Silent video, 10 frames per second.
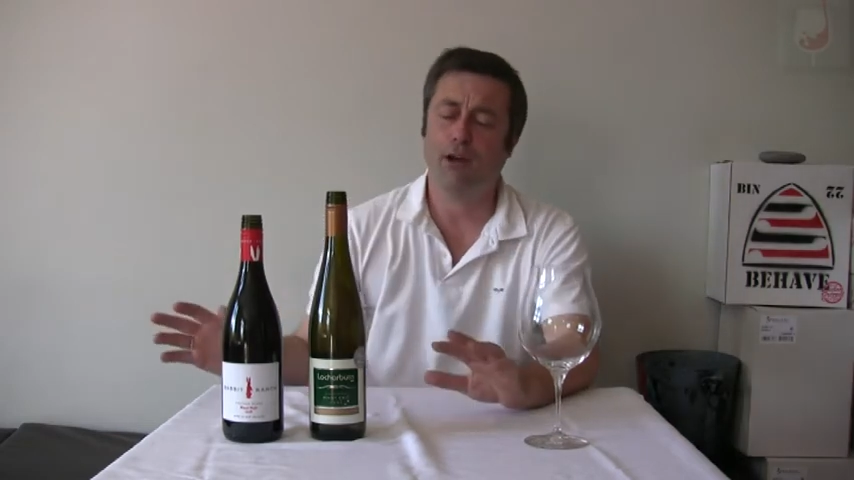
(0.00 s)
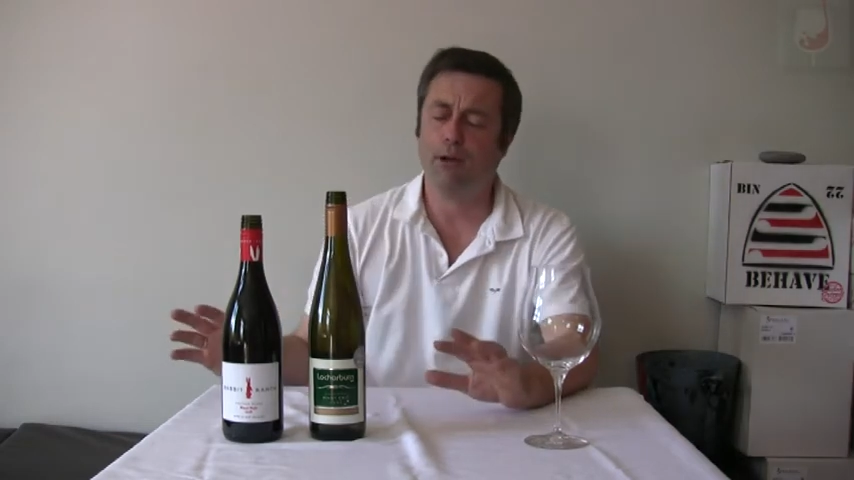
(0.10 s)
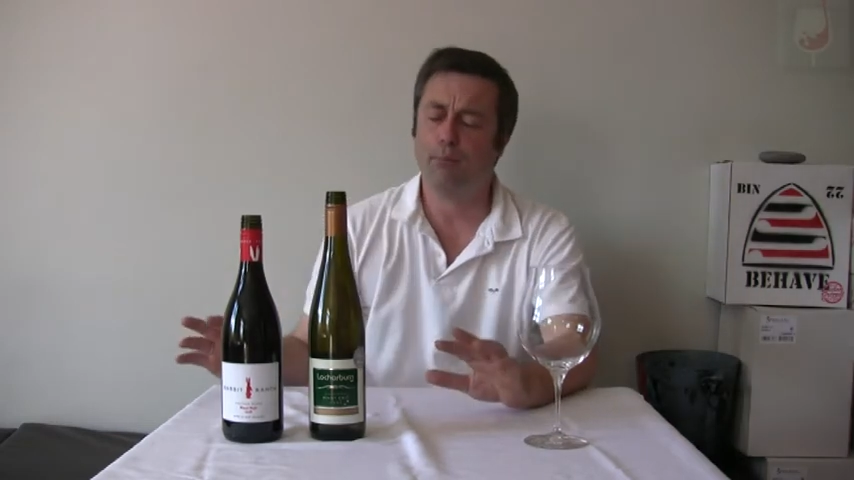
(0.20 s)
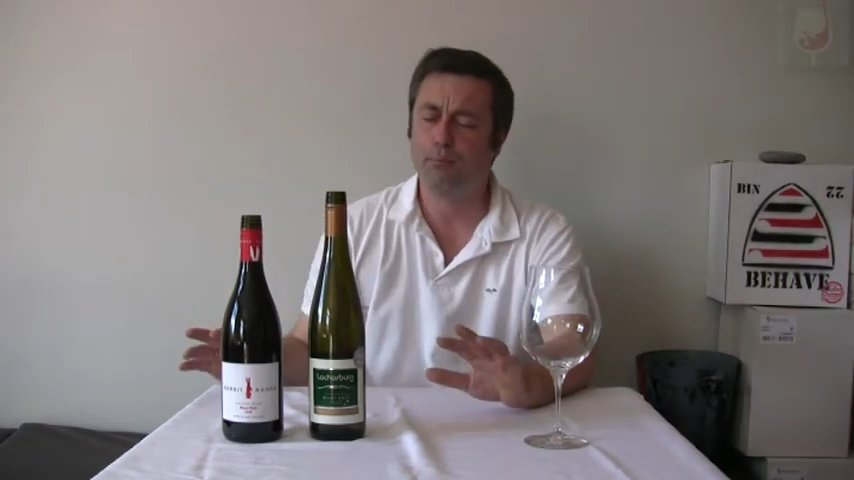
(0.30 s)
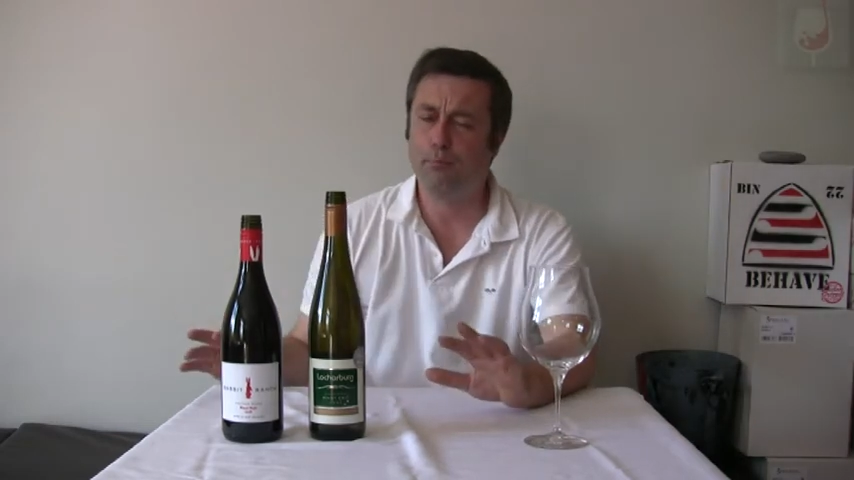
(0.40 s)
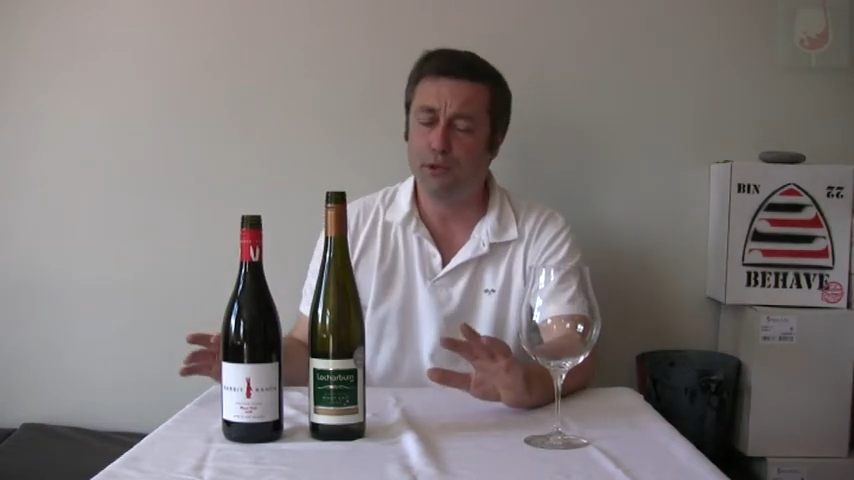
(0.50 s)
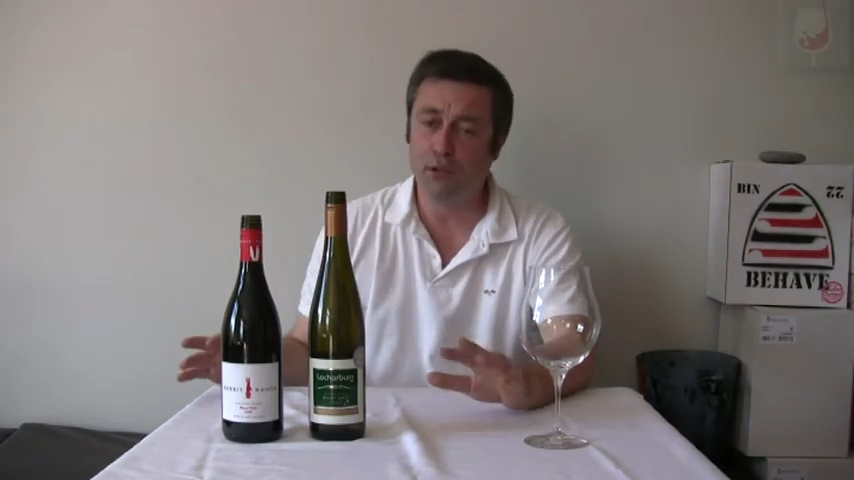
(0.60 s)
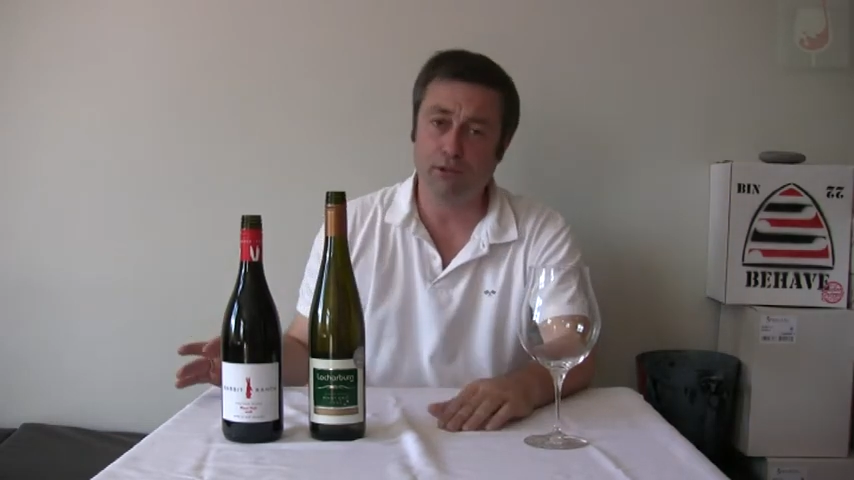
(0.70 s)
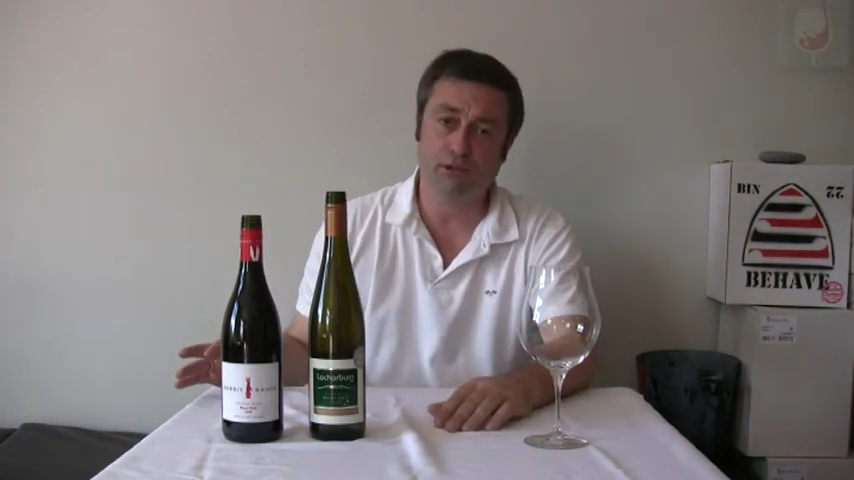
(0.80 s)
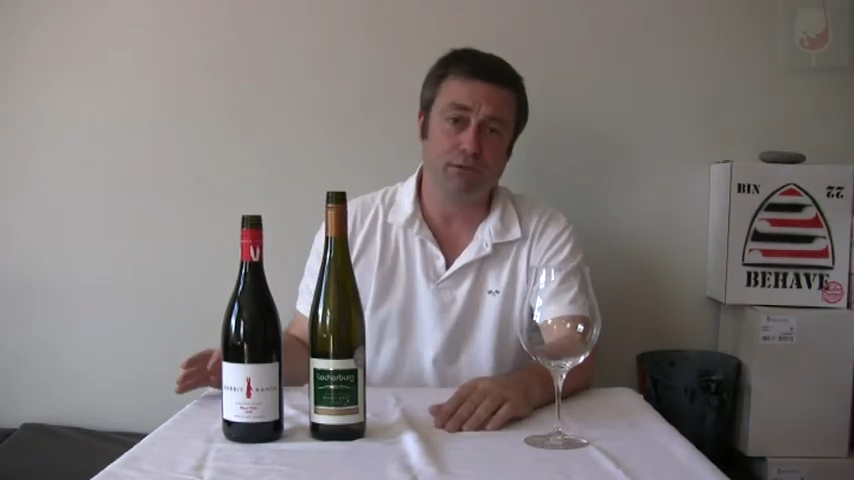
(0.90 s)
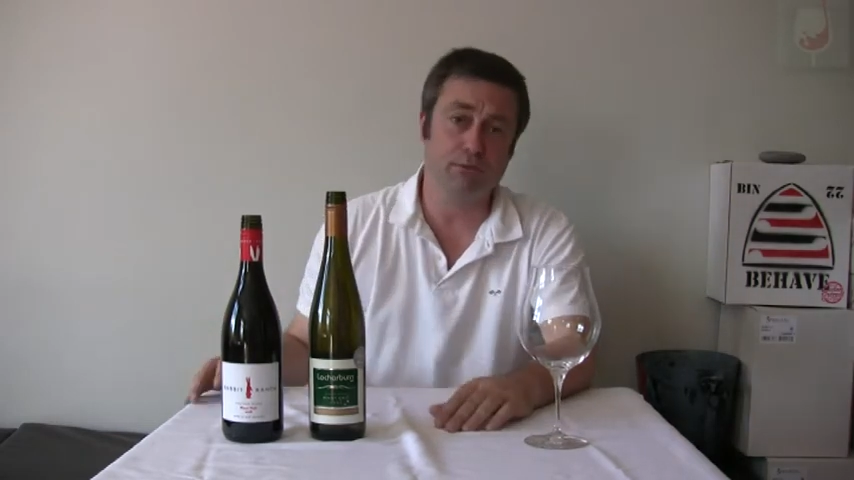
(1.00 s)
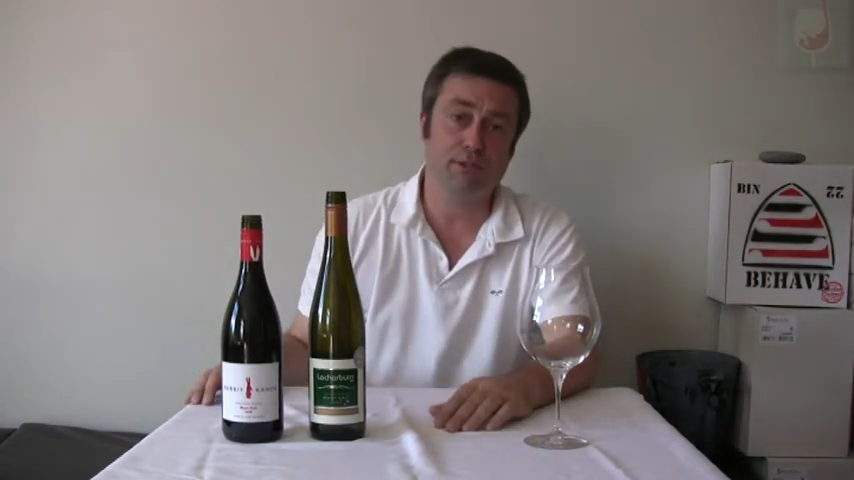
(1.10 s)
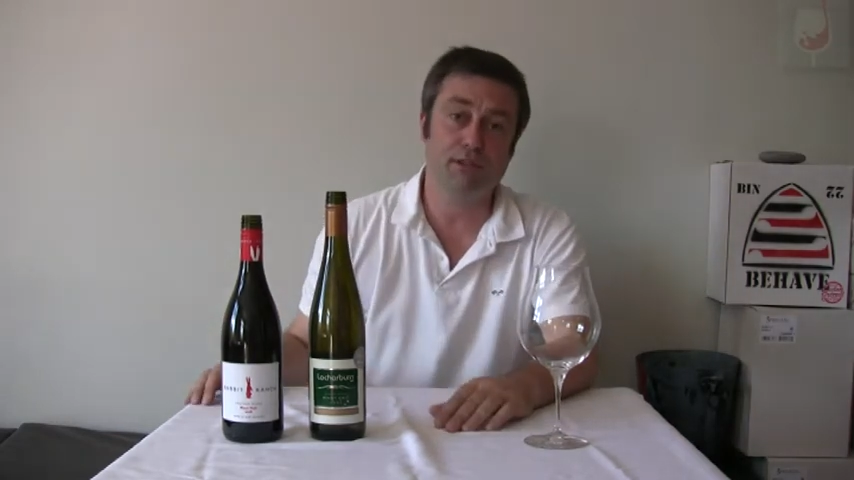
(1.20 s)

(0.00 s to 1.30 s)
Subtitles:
a beautiful